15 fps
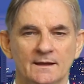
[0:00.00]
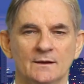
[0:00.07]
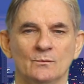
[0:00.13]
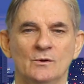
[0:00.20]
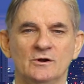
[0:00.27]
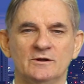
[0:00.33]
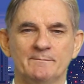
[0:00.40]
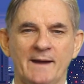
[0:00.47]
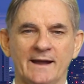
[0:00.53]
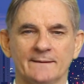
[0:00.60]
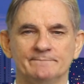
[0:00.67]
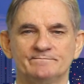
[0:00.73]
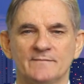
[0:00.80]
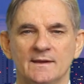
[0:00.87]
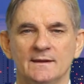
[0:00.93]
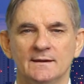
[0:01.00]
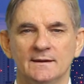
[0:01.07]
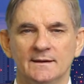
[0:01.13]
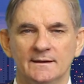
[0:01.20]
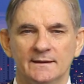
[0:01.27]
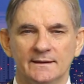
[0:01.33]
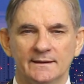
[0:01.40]
Welcome back.
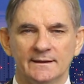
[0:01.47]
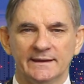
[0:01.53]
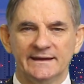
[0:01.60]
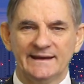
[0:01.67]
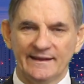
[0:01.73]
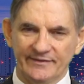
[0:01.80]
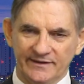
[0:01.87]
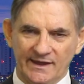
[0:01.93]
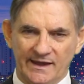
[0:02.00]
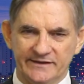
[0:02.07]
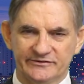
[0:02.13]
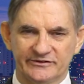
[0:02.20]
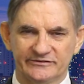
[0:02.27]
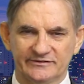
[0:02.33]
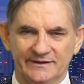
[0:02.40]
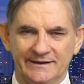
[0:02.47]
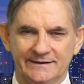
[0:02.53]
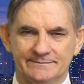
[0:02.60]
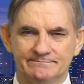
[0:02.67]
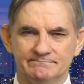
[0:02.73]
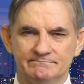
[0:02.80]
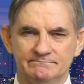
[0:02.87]
In other cases,
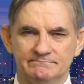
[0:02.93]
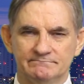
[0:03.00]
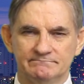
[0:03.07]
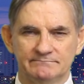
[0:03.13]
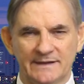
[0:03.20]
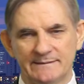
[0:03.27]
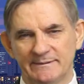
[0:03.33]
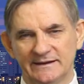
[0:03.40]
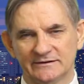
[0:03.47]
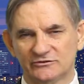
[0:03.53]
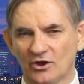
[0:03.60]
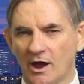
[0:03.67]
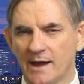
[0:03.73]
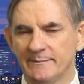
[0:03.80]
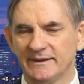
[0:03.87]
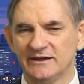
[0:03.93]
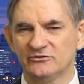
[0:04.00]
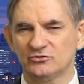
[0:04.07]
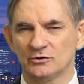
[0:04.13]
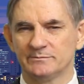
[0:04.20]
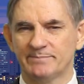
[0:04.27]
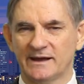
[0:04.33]
it may be a timing
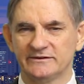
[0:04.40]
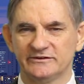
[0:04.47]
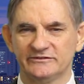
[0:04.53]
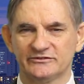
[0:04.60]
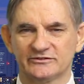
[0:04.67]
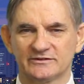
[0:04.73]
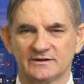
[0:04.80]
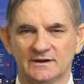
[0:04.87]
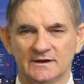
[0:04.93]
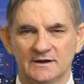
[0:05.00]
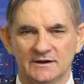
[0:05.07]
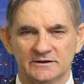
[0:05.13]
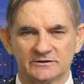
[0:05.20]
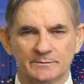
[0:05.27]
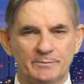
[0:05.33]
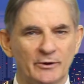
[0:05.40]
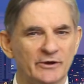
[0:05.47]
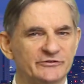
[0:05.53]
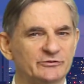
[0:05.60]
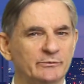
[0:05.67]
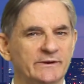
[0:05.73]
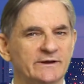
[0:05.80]
issue on budgets. The
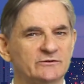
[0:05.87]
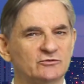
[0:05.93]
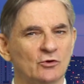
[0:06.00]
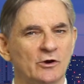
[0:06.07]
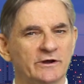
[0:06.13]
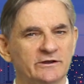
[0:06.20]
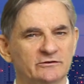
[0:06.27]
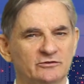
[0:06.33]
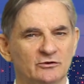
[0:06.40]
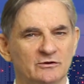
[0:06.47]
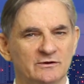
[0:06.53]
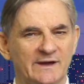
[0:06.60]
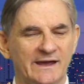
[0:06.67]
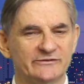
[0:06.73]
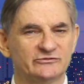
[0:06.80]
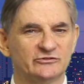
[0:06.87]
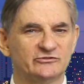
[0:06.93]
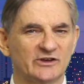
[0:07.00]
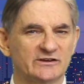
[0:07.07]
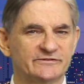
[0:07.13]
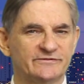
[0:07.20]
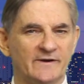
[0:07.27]
person we are talking to has to
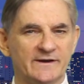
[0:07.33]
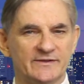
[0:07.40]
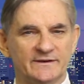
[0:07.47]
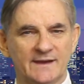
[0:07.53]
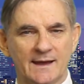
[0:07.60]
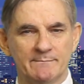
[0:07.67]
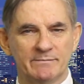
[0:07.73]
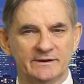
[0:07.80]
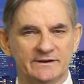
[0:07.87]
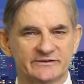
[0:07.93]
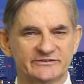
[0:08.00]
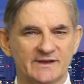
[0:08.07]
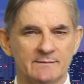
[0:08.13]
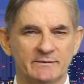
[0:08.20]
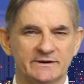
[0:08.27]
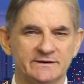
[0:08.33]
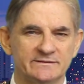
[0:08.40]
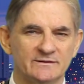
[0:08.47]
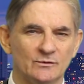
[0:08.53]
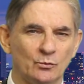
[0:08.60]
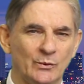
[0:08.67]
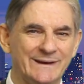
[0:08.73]
justify the number to someone in
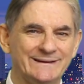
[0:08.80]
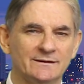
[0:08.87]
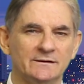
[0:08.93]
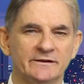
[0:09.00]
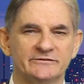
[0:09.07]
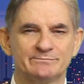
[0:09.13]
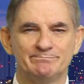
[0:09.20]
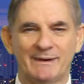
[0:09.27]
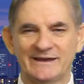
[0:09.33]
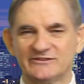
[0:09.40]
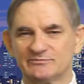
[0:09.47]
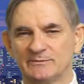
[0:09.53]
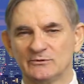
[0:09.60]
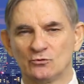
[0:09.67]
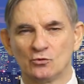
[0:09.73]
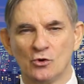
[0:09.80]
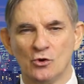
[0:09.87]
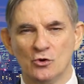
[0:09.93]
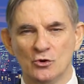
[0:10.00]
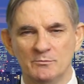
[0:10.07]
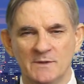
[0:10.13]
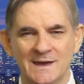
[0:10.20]
the windowless basement
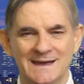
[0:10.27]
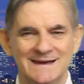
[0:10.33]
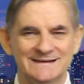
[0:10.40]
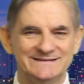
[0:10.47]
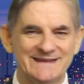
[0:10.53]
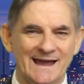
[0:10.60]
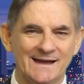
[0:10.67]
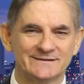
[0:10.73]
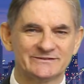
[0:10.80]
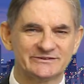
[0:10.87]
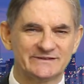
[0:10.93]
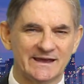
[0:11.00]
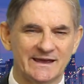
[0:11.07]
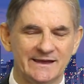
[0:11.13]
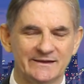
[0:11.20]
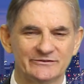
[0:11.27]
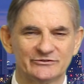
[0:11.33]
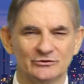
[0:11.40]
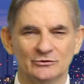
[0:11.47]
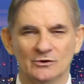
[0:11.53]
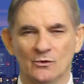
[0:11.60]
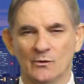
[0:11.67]
room downstairs
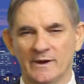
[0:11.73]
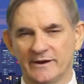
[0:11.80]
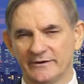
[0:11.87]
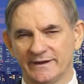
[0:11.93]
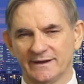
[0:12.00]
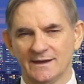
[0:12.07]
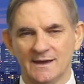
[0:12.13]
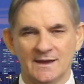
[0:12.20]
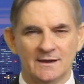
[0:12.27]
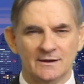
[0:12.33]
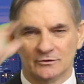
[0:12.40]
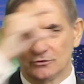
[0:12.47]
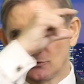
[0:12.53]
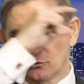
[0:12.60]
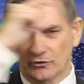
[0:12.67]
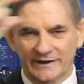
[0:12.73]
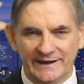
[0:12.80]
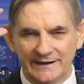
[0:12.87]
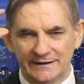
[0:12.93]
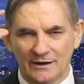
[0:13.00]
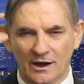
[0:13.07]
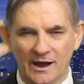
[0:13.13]
who are wearing
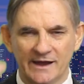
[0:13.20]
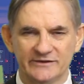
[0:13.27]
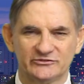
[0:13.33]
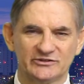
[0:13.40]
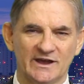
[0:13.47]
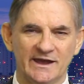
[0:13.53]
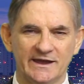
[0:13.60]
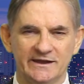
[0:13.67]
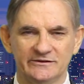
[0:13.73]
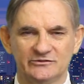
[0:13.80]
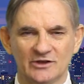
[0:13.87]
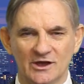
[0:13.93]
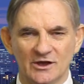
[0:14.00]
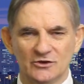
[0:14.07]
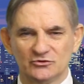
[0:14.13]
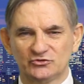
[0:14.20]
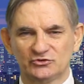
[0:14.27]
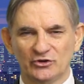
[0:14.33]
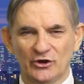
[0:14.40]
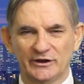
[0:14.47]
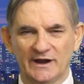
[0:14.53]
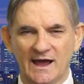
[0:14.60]
green eye shades,
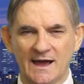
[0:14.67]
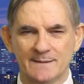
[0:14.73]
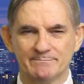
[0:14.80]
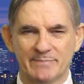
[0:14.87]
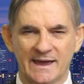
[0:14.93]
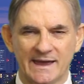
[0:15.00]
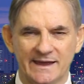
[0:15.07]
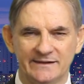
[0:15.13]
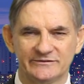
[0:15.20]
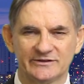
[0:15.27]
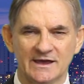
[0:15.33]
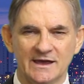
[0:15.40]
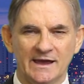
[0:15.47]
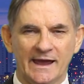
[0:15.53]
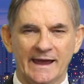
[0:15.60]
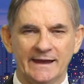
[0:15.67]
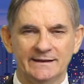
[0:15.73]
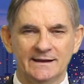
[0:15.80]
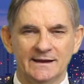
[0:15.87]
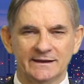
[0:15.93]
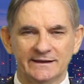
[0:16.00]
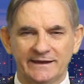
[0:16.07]
shirt armbands, and
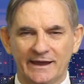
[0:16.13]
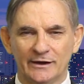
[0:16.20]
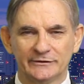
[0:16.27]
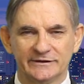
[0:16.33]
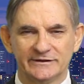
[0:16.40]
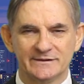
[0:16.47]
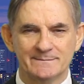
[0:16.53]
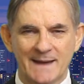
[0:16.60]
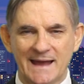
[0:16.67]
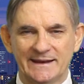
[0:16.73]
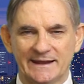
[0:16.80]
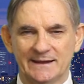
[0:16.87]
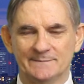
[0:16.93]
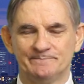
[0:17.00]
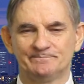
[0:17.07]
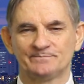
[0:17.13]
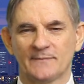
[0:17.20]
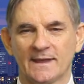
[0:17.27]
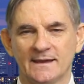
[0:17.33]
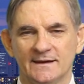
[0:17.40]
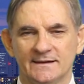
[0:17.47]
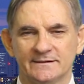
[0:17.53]
counting the money.
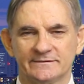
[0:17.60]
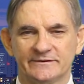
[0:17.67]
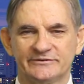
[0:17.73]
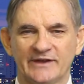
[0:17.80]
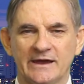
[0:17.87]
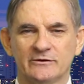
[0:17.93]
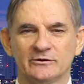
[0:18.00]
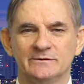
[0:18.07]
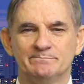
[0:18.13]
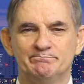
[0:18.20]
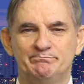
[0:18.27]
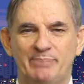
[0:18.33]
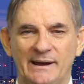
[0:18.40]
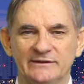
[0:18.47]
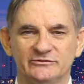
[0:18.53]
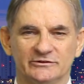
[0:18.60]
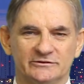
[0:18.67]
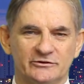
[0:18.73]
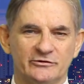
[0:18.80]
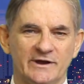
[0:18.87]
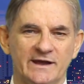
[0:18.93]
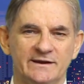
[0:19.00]
The sacred
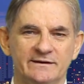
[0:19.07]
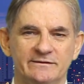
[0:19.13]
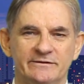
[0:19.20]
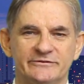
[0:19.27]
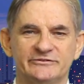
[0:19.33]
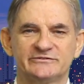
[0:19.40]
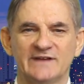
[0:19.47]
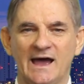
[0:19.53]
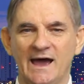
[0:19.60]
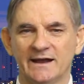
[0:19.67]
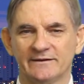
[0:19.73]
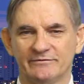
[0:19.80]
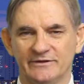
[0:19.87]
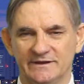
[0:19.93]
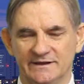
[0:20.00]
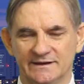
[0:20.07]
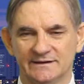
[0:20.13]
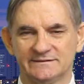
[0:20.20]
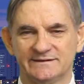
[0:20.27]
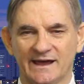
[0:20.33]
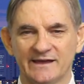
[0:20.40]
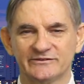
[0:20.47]
budget created at the start of the year
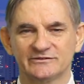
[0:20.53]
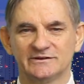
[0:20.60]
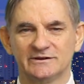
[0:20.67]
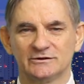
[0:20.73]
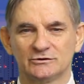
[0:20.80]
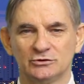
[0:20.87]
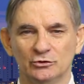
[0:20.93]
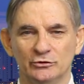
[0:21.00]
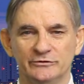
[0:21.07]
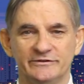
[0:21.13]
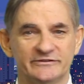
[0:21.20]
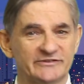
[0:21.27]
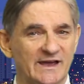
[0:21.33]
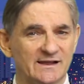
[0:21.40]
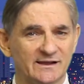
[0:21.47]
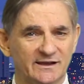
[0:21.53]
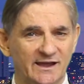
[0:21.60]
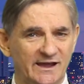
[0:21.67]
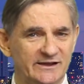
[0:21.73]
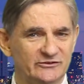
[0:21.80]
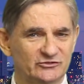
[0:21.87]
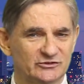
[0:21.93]
doesn't include this
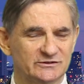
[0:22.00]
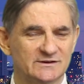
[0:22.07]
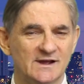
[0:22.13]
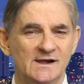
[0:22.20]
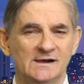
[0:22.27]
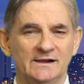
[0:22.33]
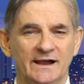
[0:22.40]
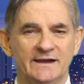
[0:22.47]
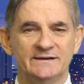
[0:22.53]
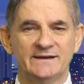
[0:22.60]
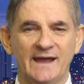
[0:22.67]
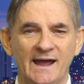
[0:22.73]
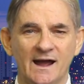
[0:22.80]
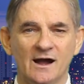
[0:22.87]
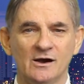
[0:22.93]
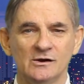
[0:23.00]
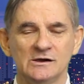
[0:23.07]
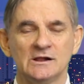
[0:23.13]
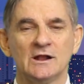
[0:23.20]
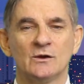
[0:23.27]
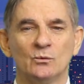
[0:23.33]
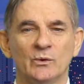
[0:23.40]
allocation, and now
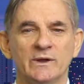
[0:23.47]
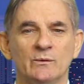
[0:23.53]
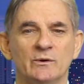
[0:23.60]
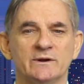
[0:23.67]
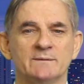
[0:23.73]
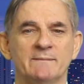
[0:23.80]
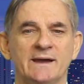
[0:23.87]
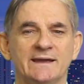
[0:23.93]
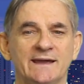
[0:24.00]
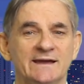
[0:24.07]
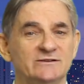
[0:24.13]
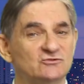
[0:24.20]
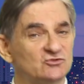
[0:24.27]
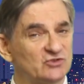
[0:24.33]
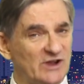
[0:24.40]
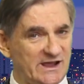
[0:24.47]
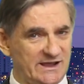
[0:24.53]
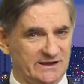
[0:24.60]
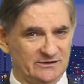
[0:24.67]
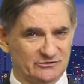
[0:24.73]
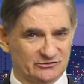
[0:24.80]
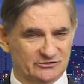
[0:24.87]
we want to make a
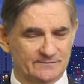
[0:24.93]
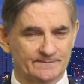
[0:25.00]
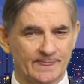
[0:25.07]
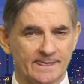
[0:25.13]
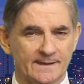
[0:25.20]
change.